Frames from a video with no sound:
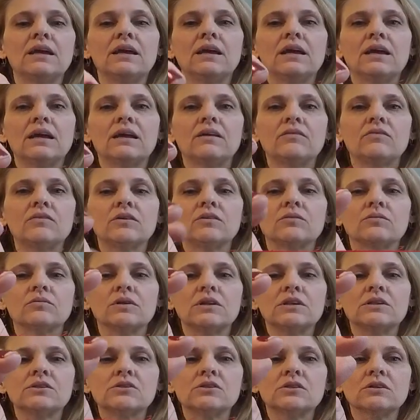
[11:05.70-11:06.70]
If you
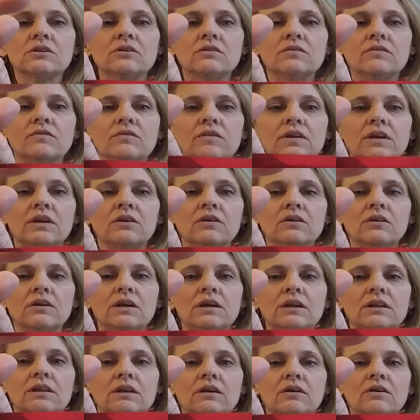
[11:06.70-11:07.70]
reach your finger
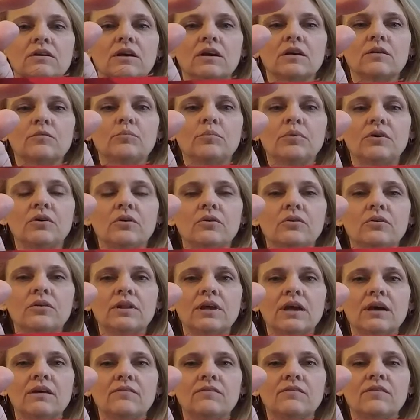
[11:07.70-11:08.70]
in there and pull
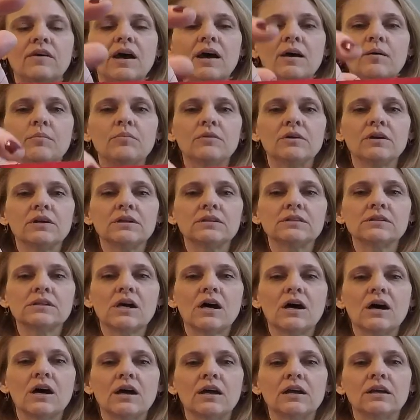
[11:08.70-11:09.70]
that fabric
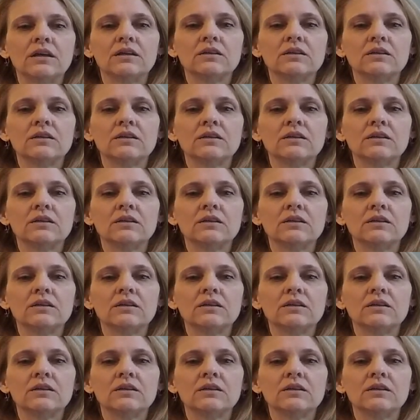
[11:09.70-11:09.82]
taut,